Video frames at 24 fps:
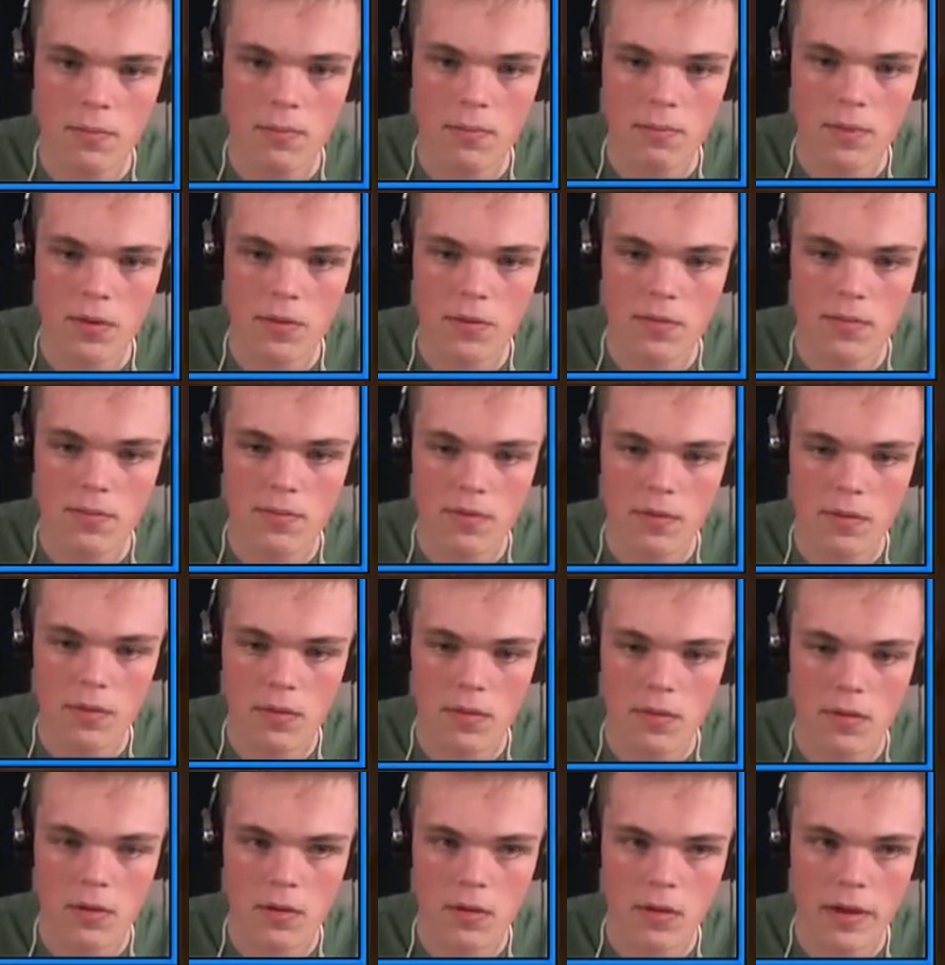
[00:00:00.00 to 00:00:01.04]
Beautiful.
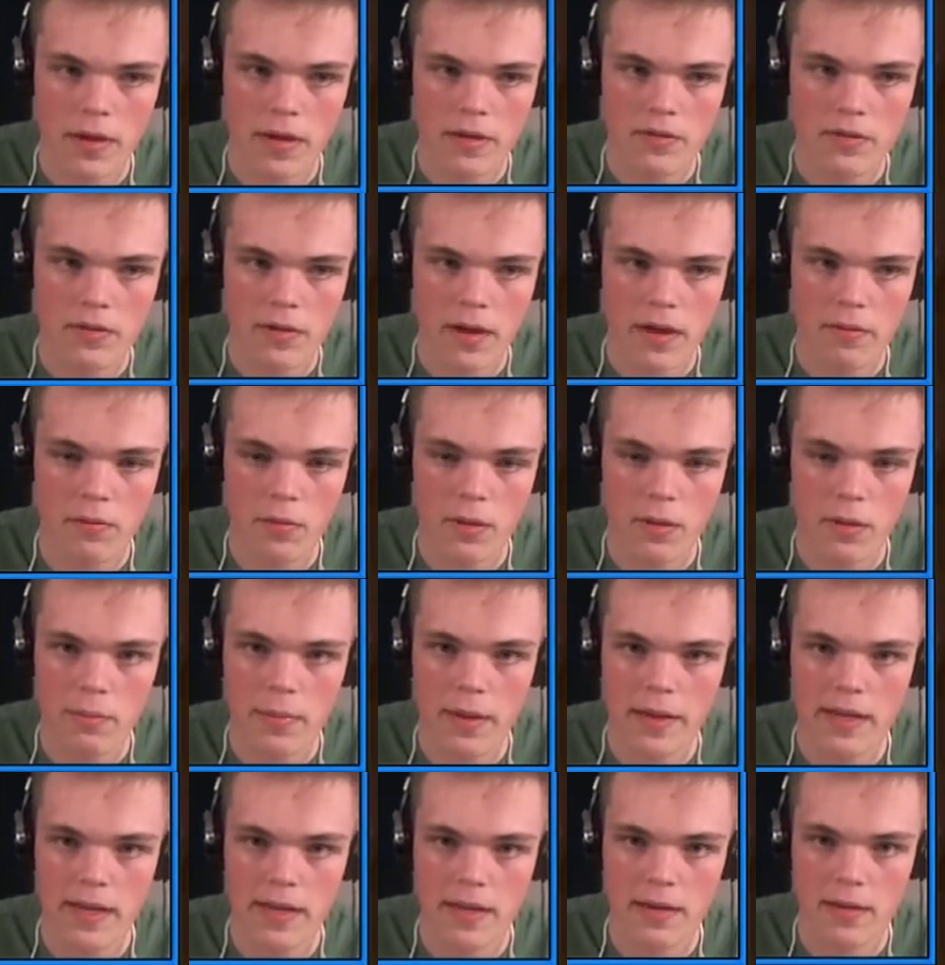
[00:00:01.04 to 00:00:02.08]
Okay, so I have one
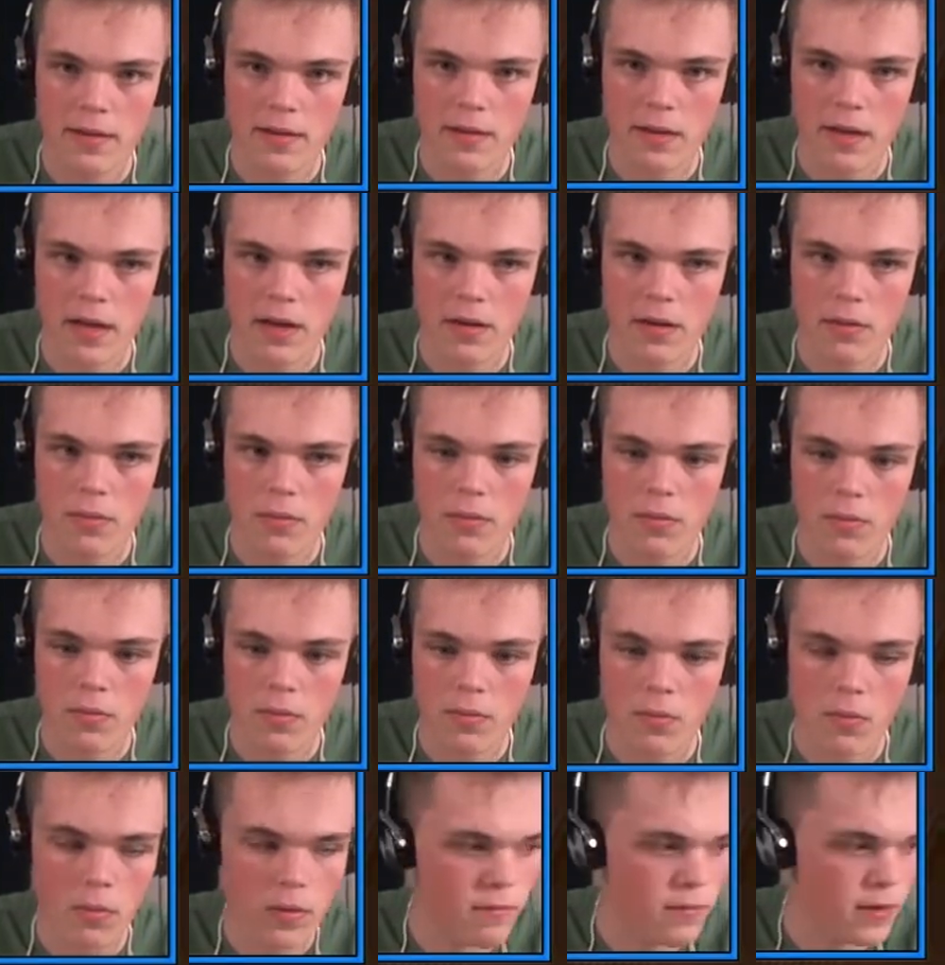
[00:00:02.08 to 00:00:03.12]
medkit and
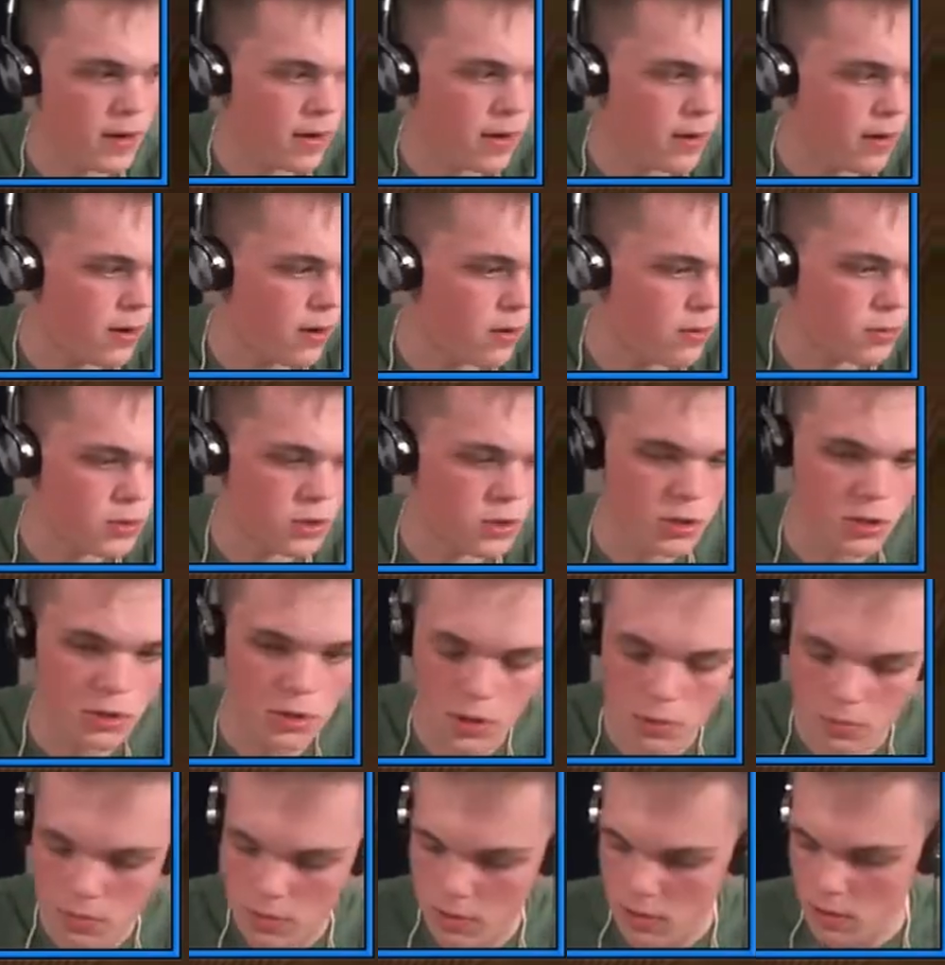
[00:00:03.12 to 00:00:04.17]
one flare. Oh,
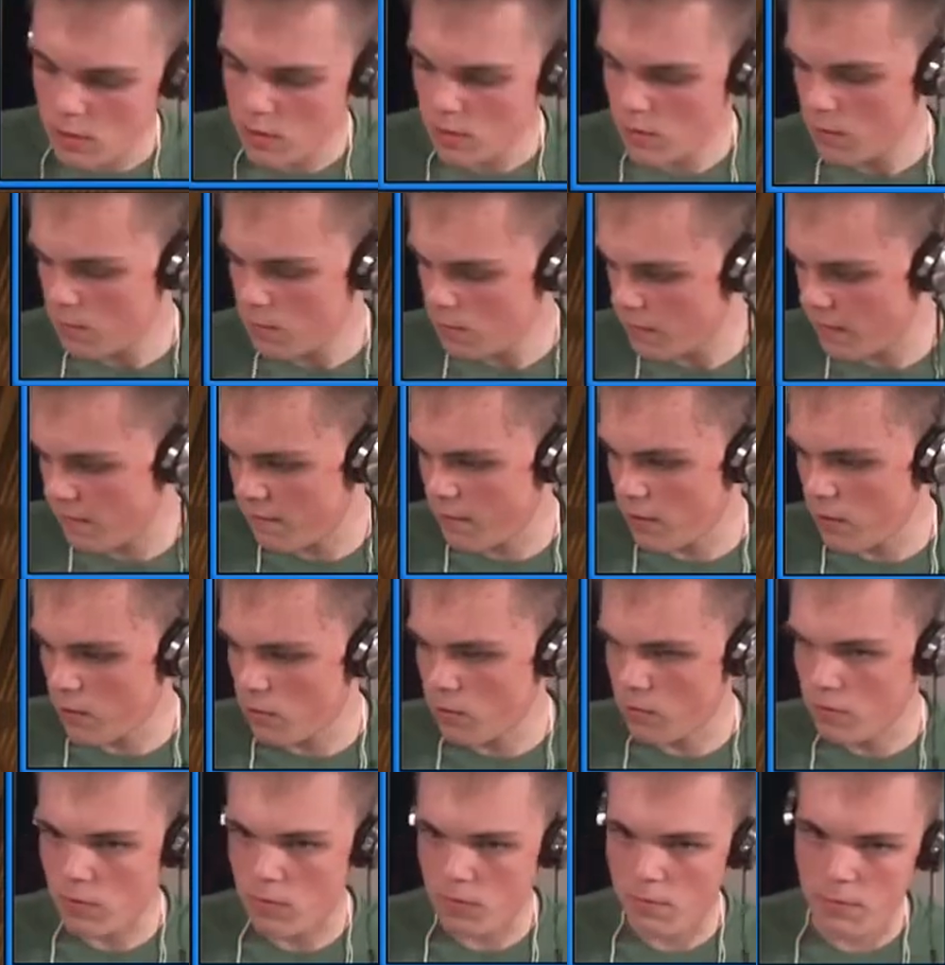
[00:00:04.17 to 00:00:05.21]
shoot. My
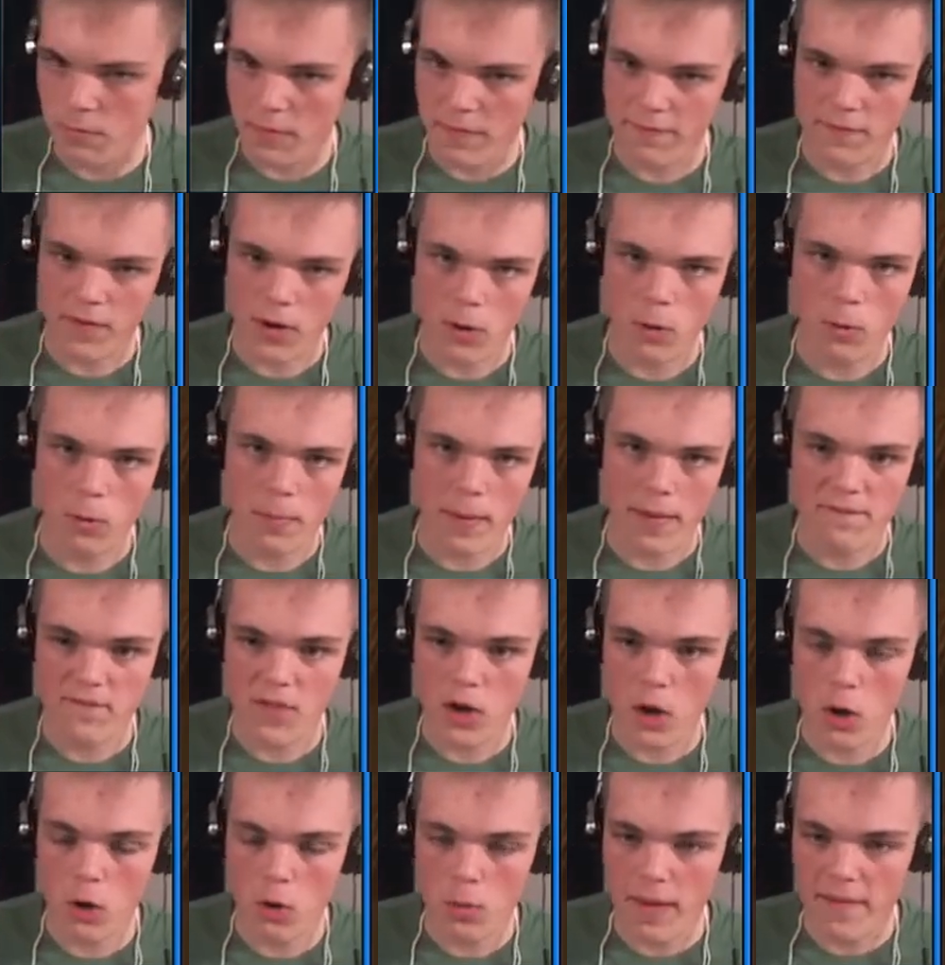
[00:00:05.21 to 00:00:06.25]
phone. My phone, my
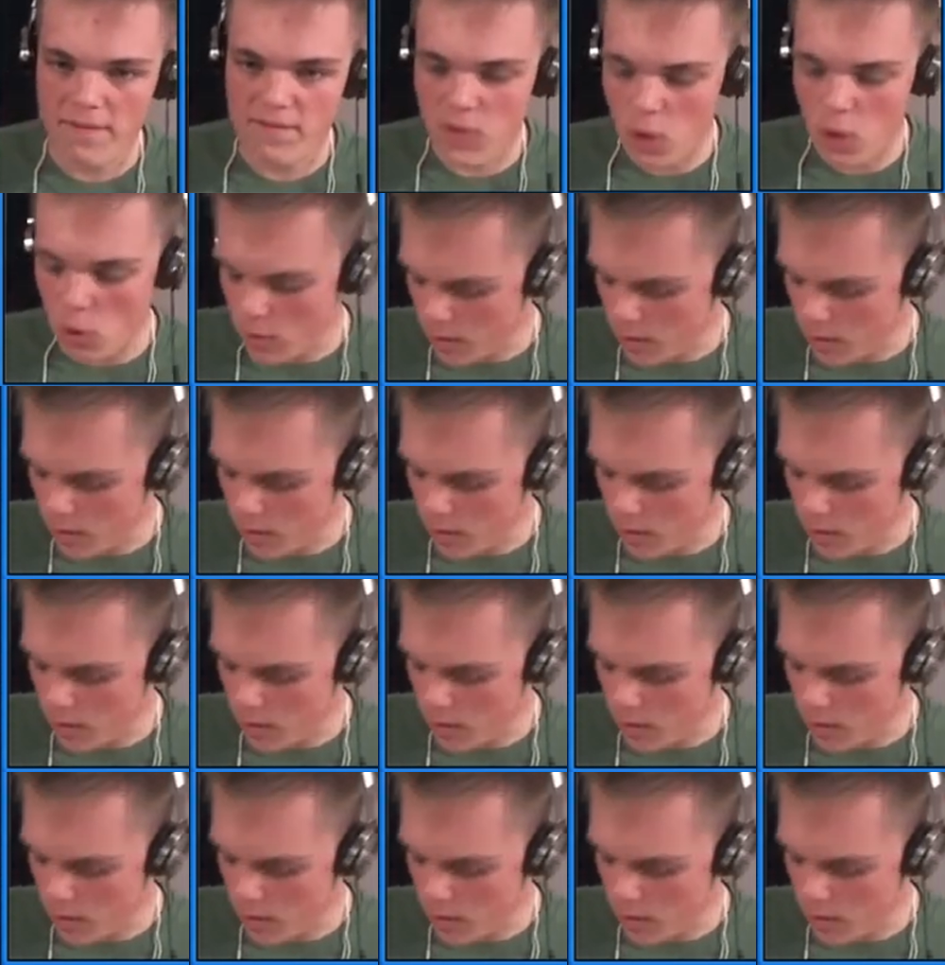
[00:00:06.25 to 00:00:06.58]
phone, my phone.